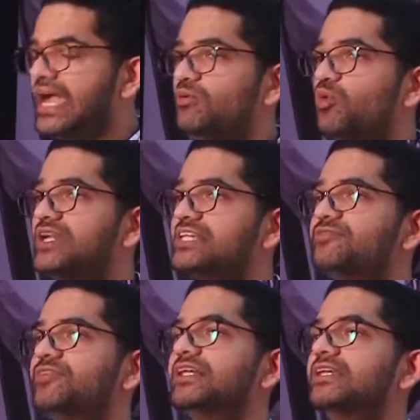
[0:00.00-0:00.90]
And what is
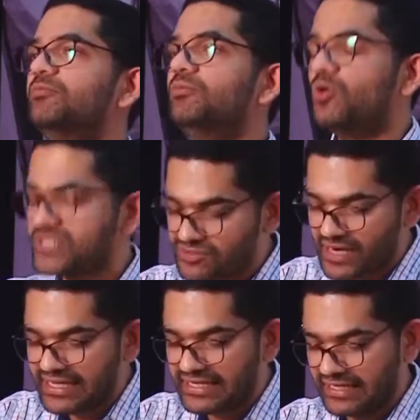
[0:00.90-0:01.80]
further more
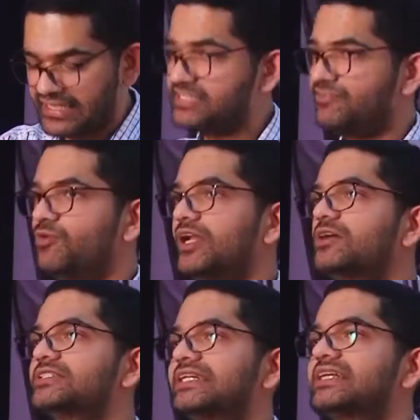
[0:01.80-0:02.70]
striking is if one
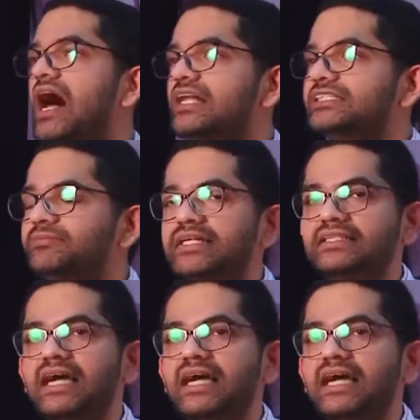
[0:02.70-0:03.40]
looks at Carl Schmitt.